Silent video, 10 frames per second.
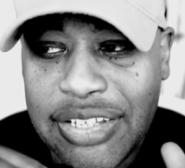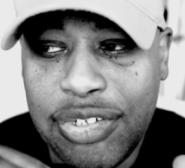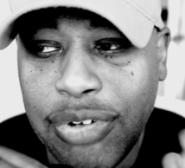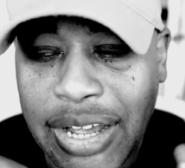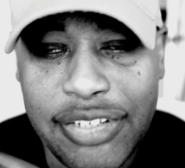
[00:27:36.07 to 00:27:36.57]

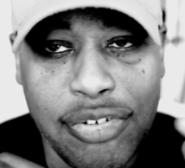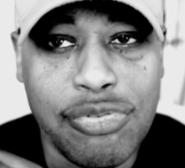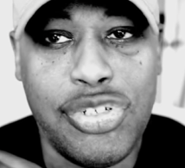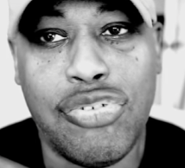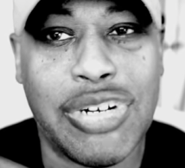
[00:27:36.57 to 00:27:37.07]
you,
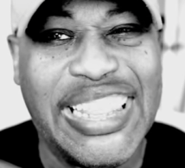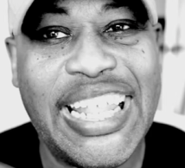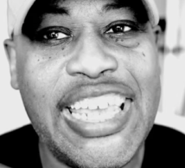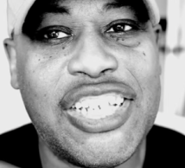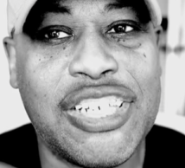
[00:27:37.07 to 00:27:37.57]
you, you
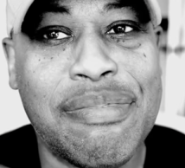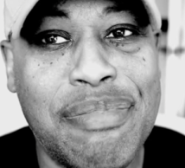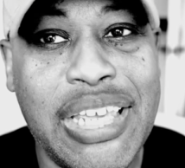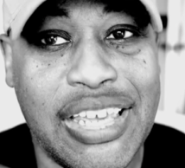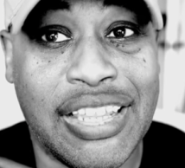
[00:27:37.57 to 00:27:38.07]
relate to me.